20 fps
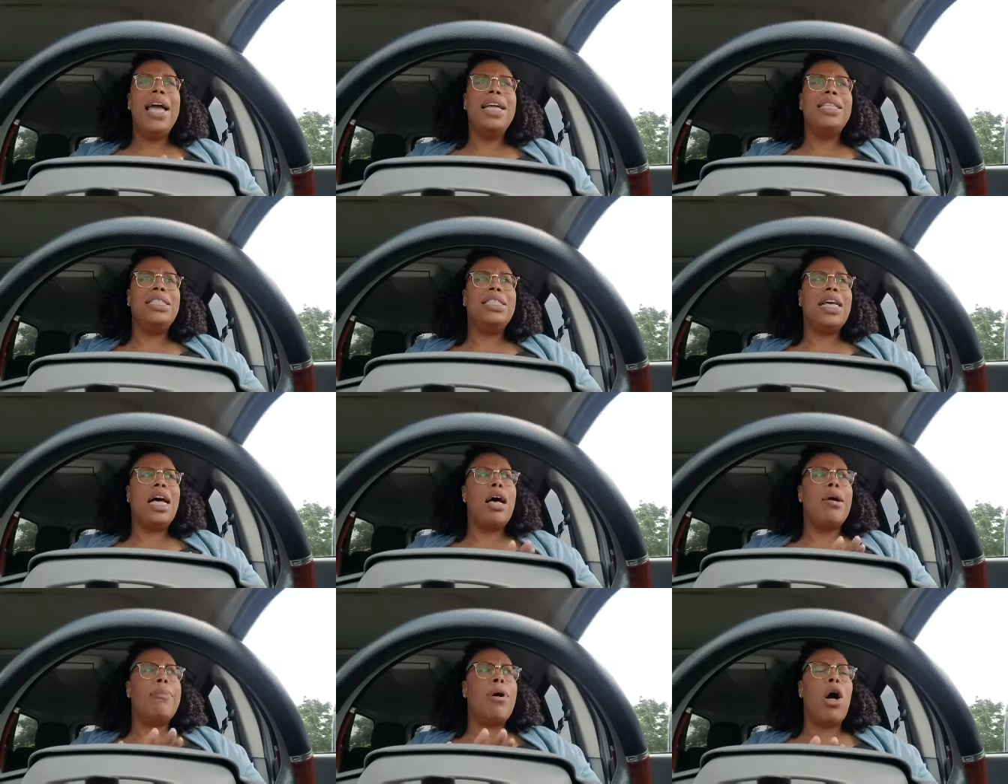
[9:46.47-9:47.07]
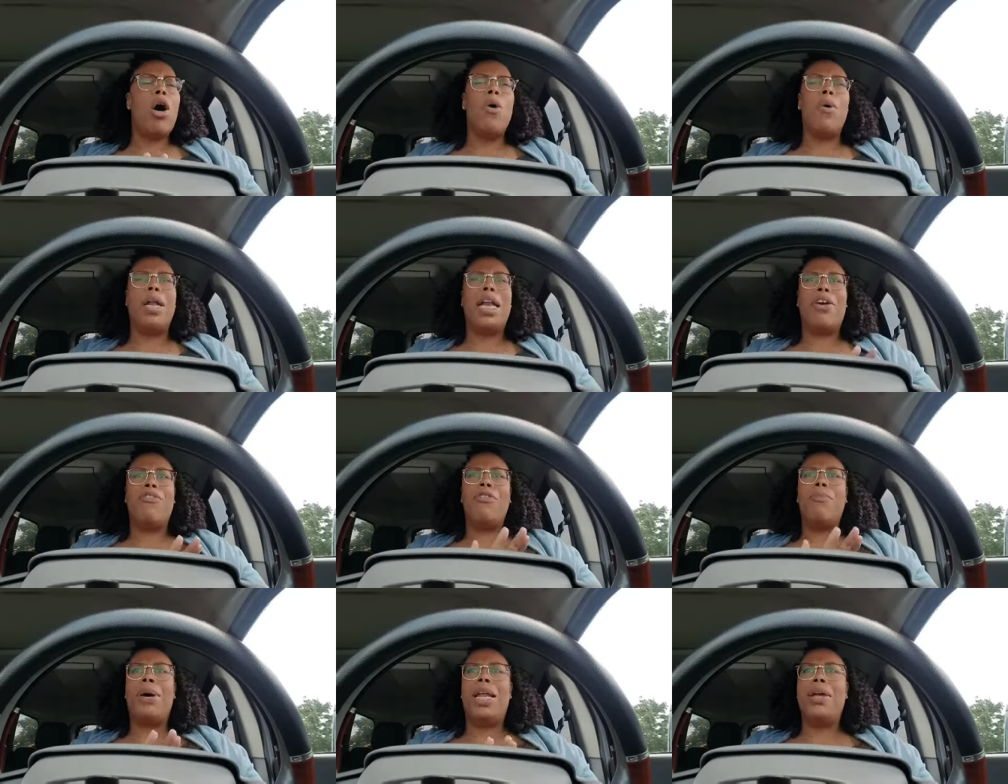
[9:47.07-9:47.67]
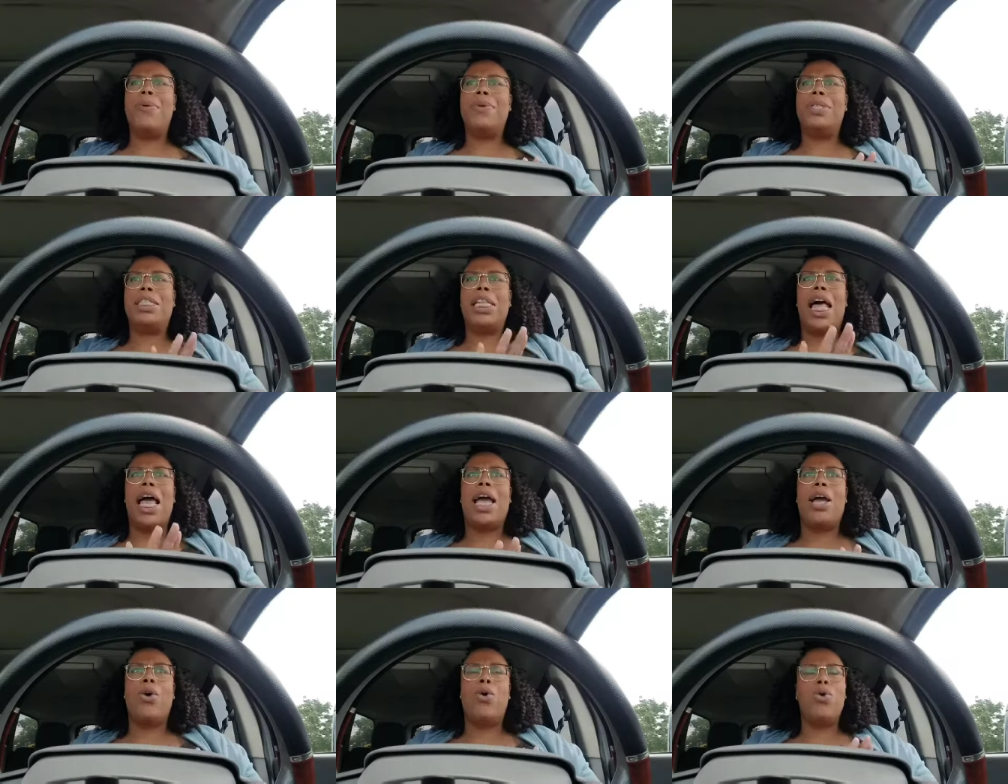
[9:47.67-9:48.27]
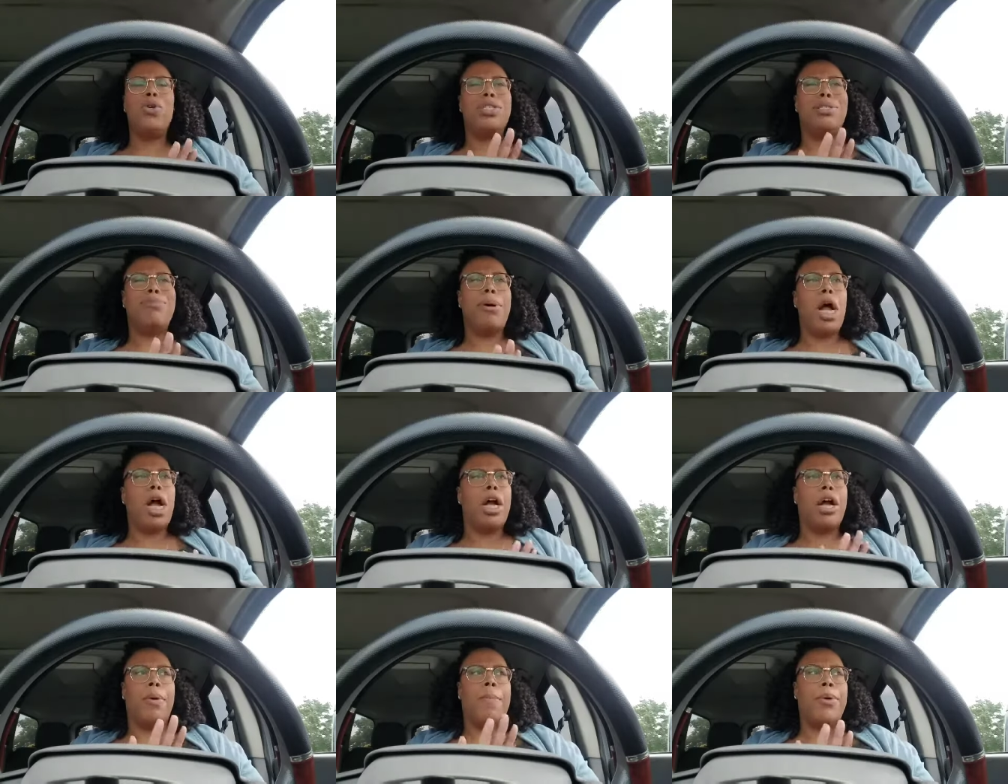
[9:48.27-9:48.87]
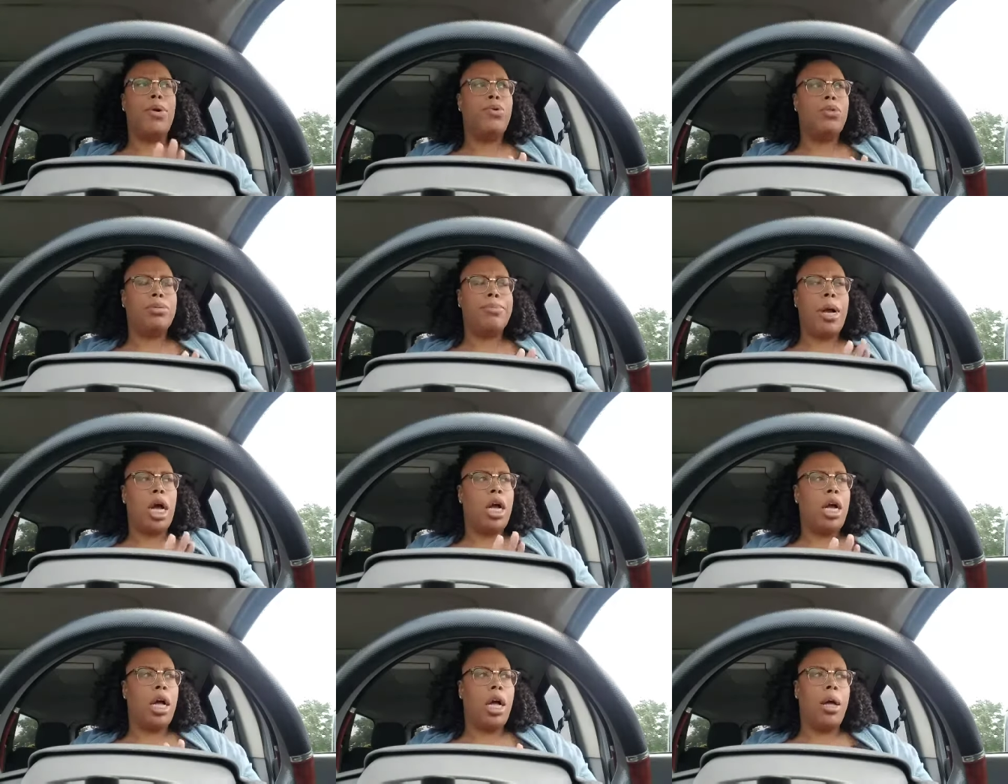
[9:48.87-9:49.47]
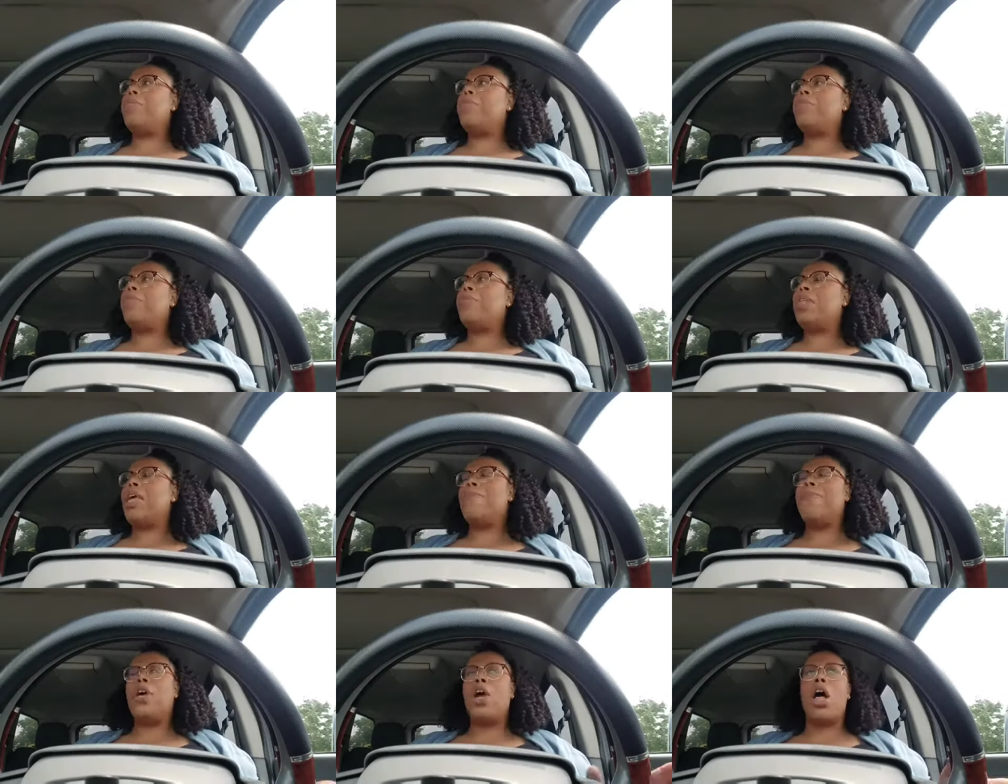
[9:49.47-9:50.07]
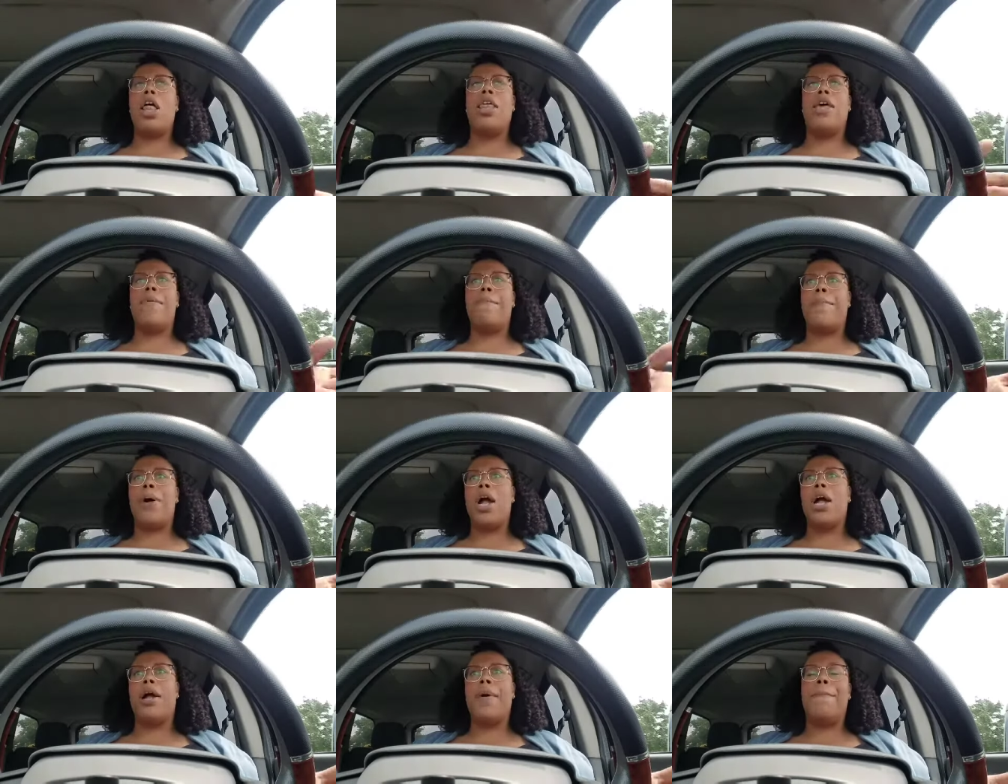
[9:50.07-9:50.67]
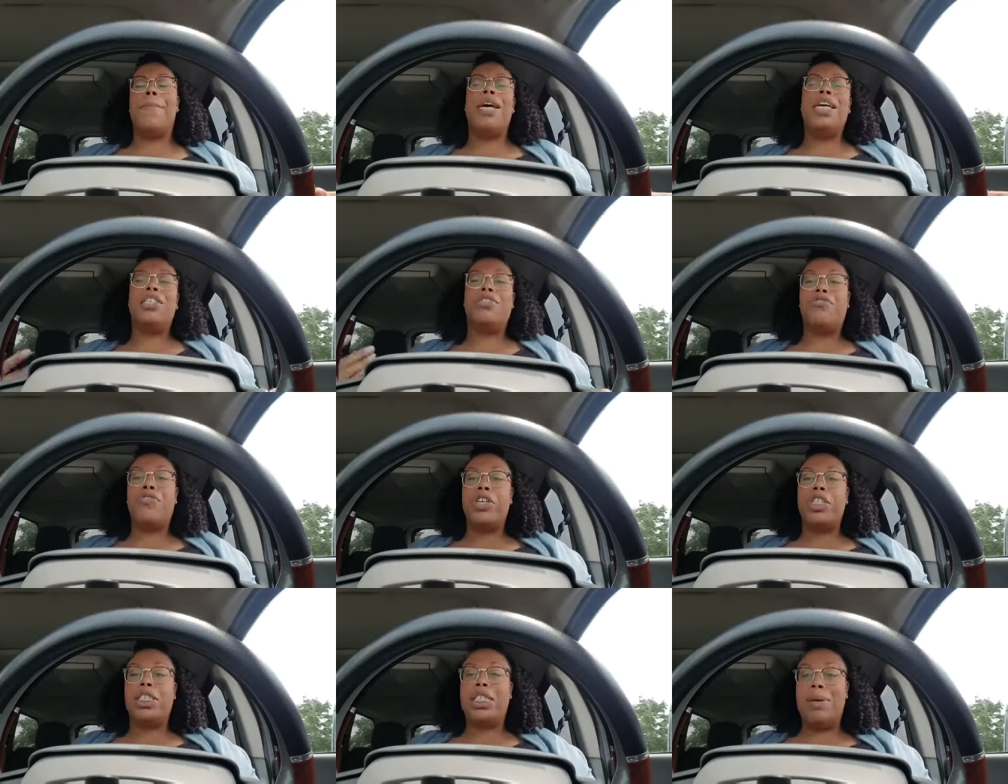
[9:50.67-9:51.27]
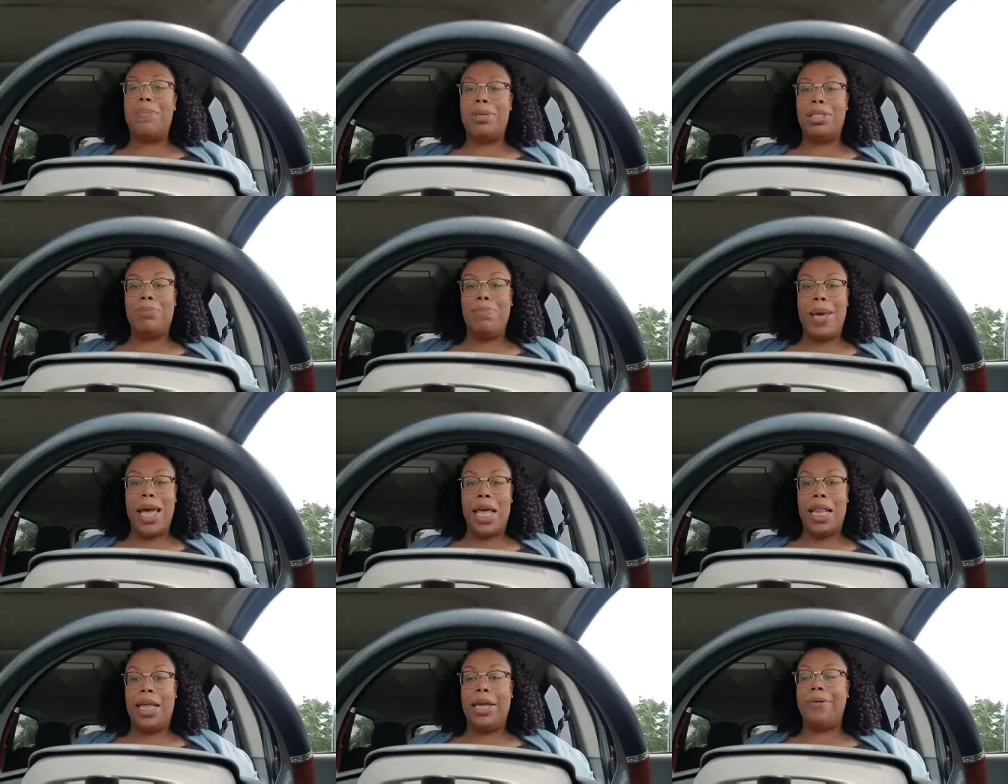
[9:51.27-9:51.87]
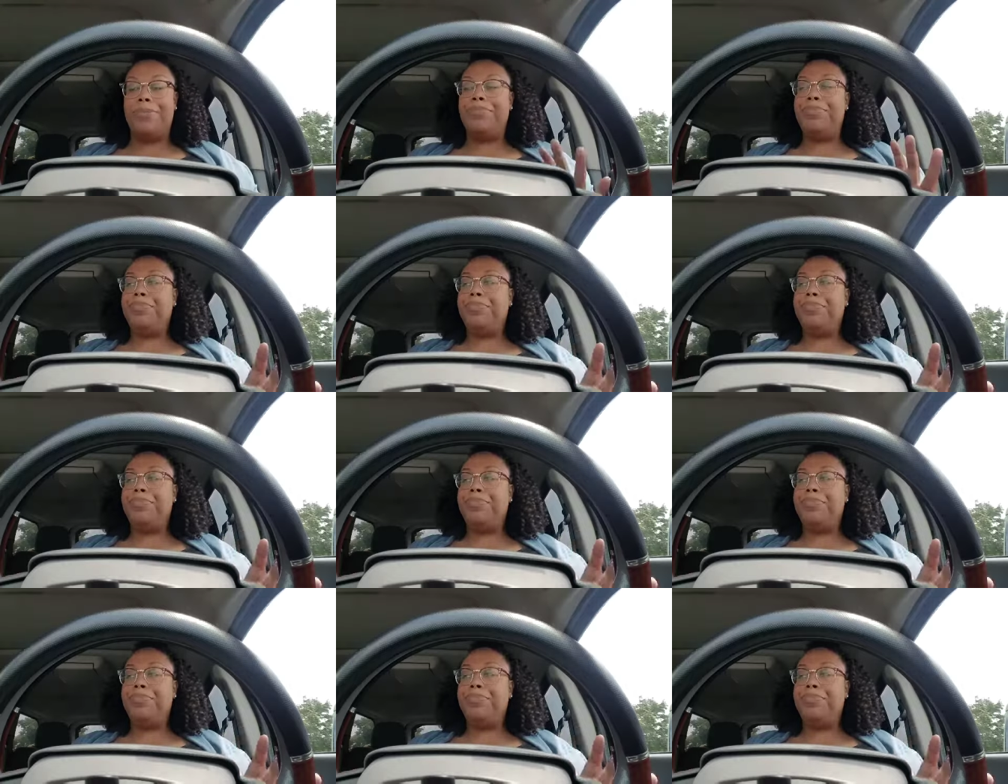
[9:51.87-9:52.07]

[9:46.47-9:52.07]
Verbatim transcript: ends up oh and everybody was like who's Markham who's Markham they be calling him Markham but his first name is Bailey